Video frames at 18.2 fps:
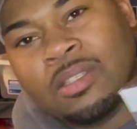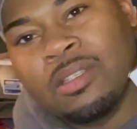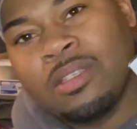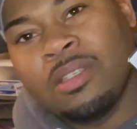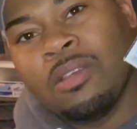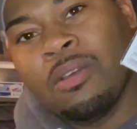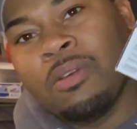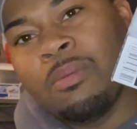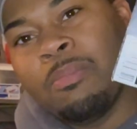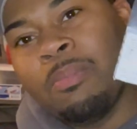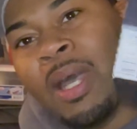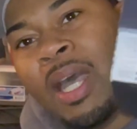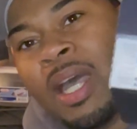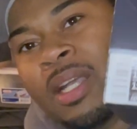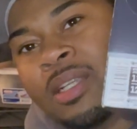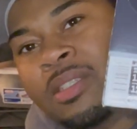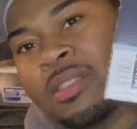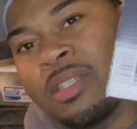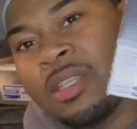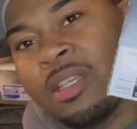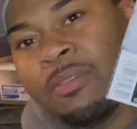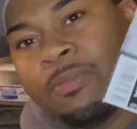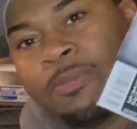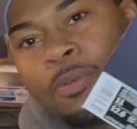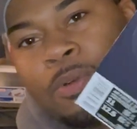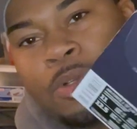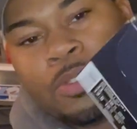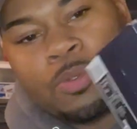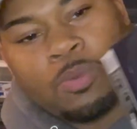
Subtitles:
You know the box, Air Force